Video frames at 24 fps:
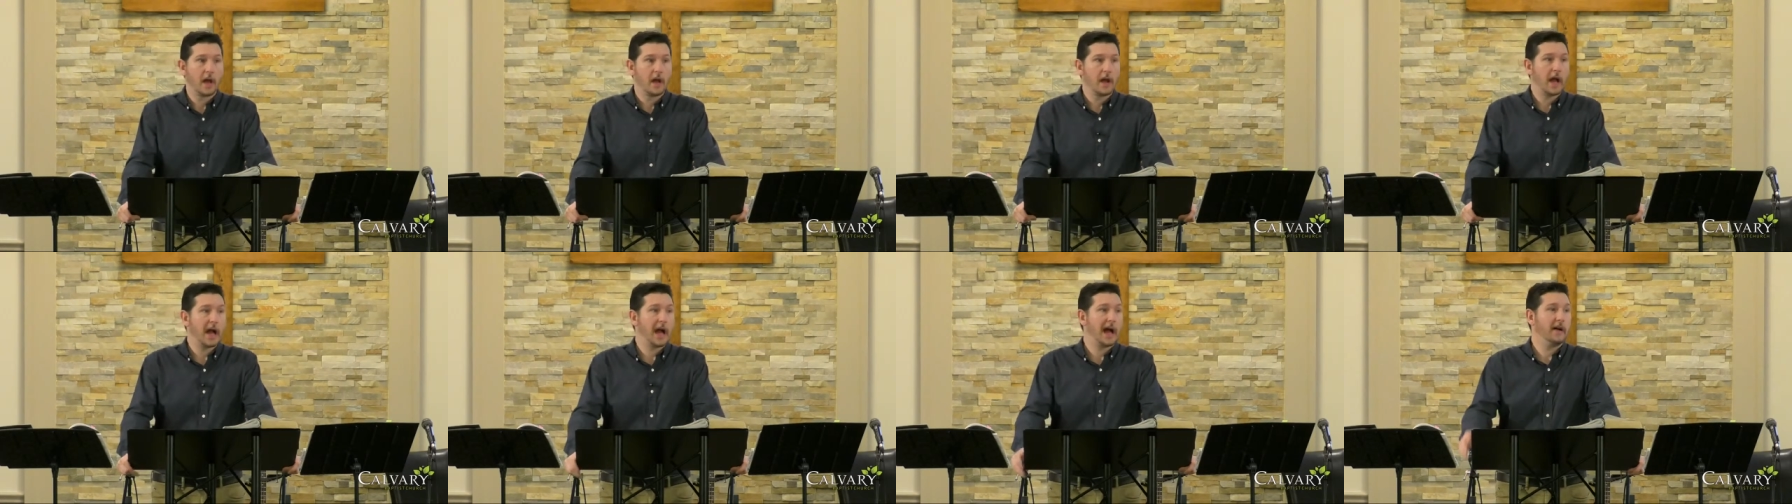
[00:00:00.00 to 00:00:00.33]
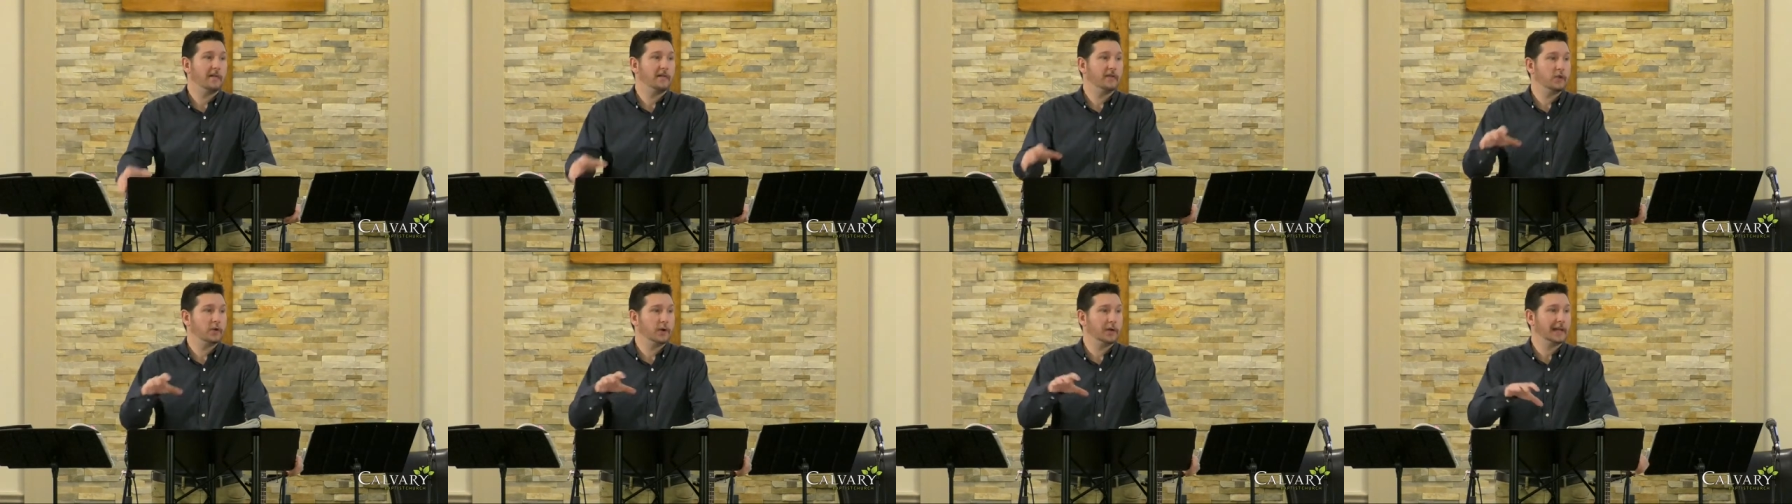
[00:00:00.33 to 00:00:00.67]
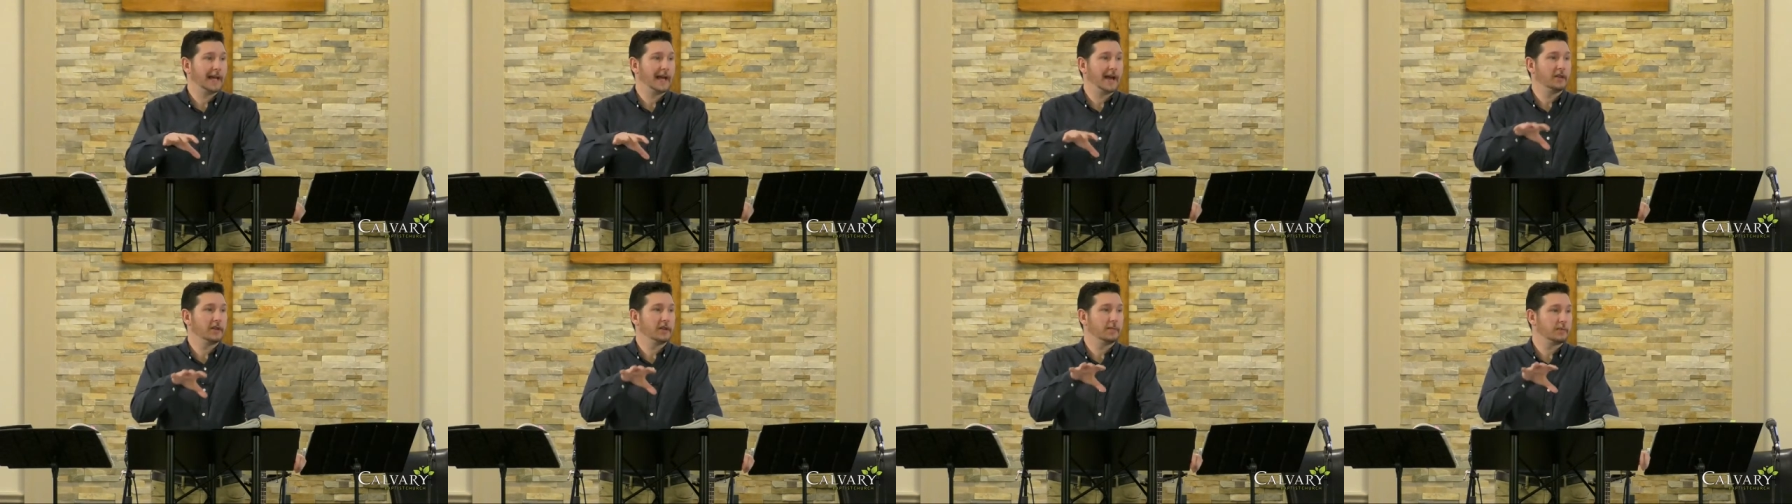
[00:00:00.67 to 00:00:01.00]
How have you
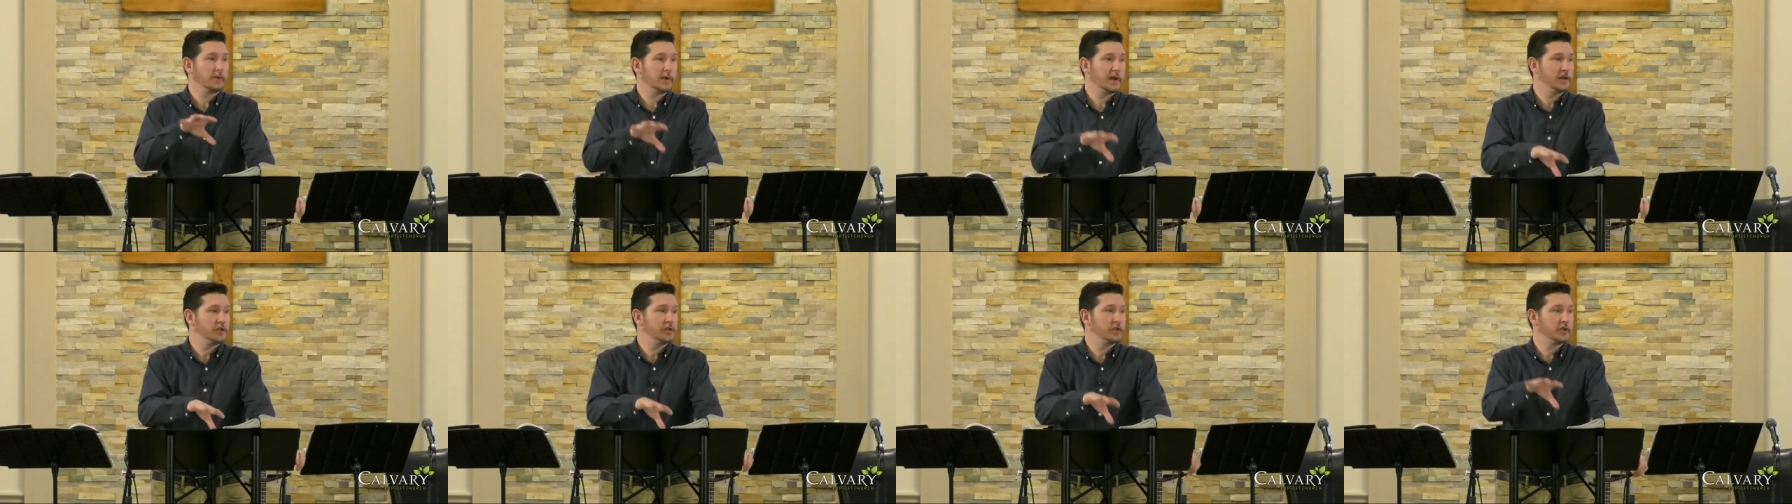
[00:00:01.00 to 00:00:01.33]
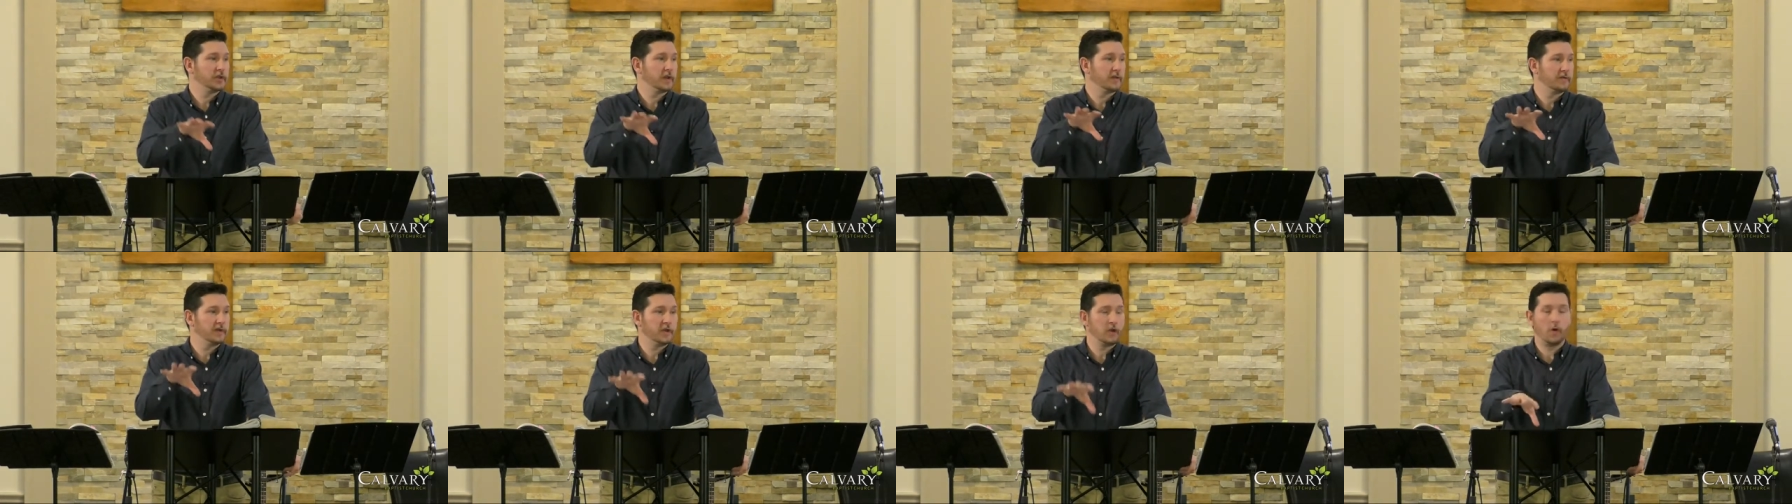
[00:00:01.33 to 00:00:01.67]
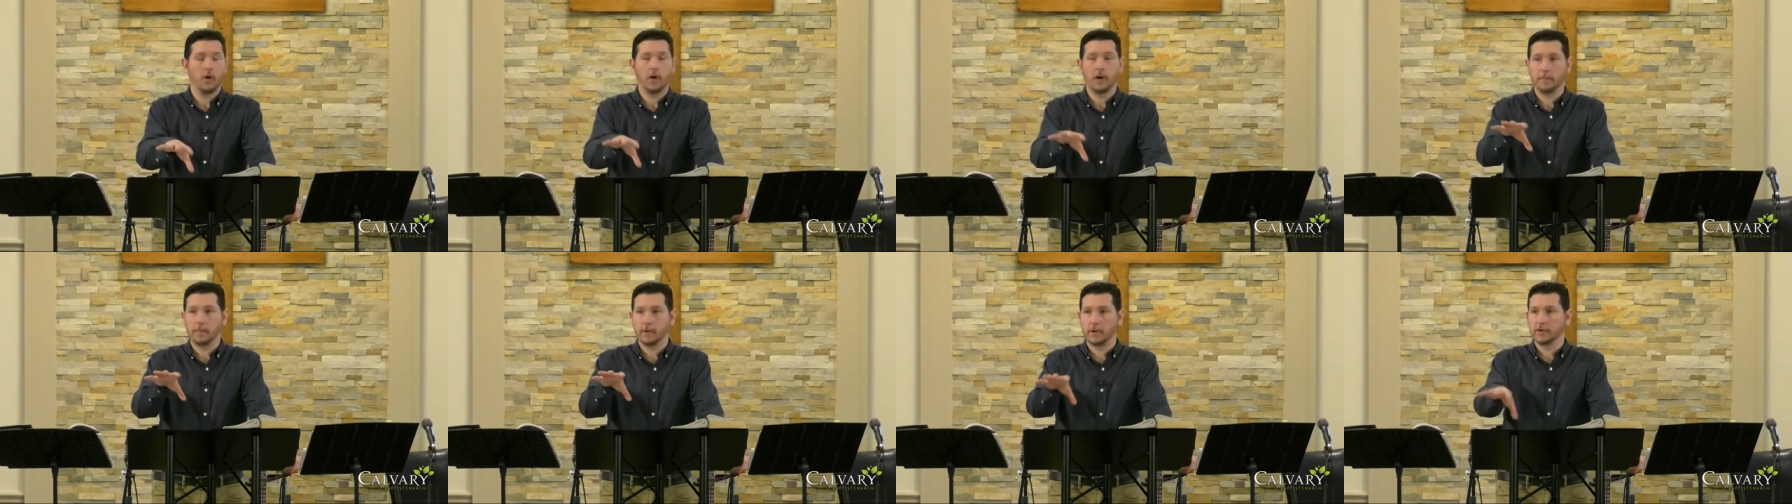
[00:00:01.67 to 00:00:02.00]
allowed the pressures of
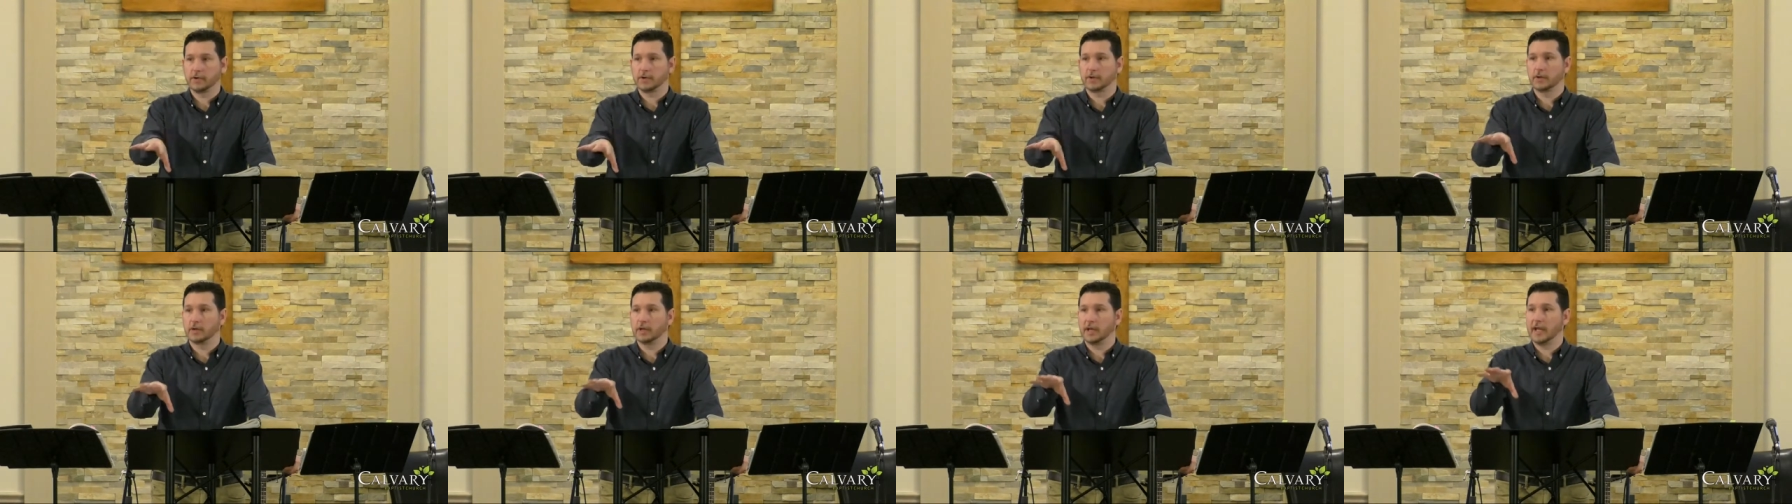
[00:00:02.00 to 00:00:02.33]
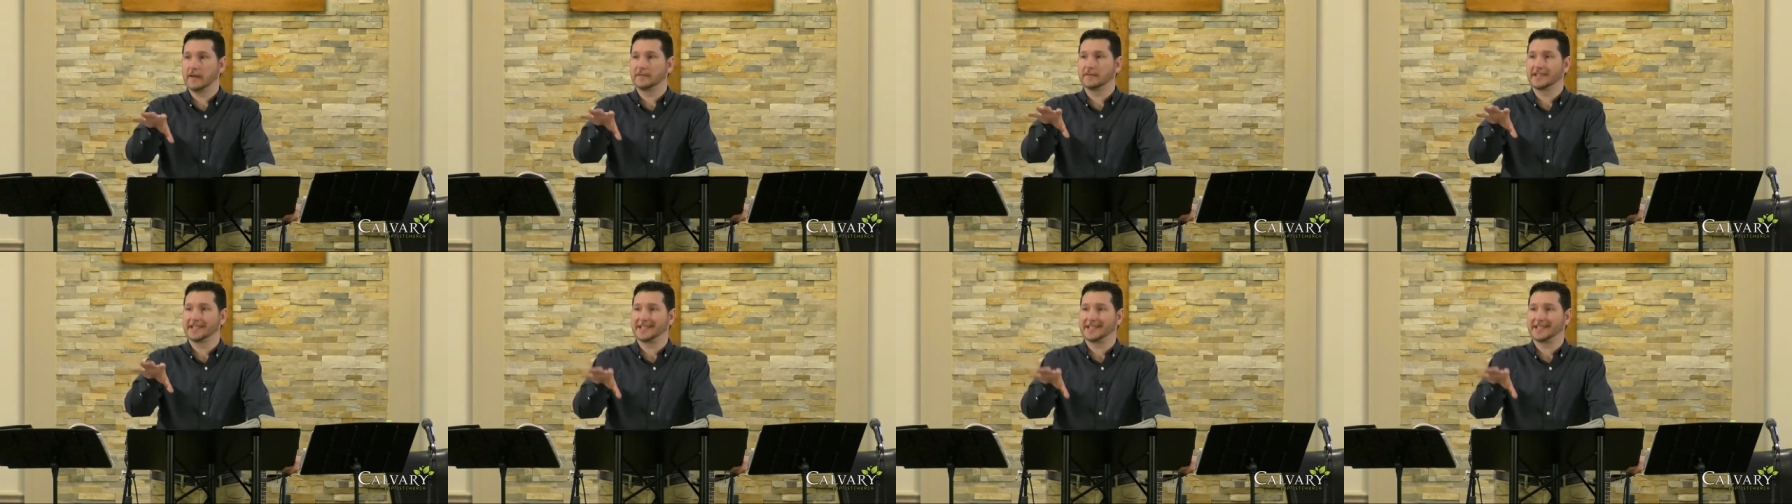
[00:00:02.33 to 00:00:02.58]
your personal life